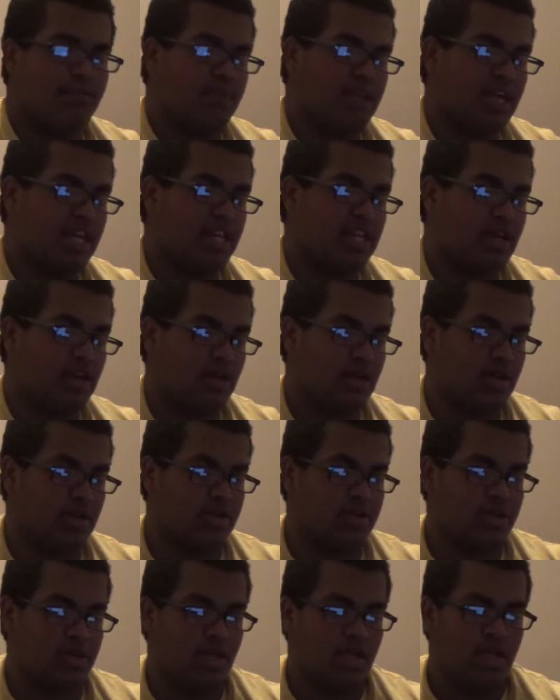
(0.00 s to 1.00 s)
played out
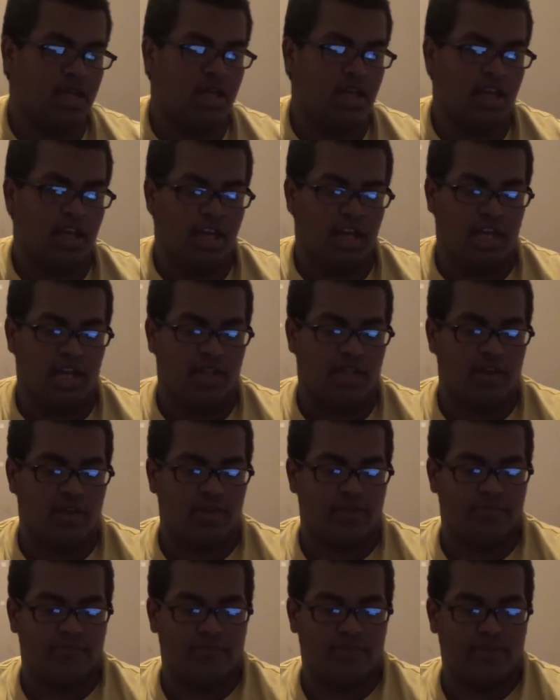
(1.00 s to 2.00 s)
because either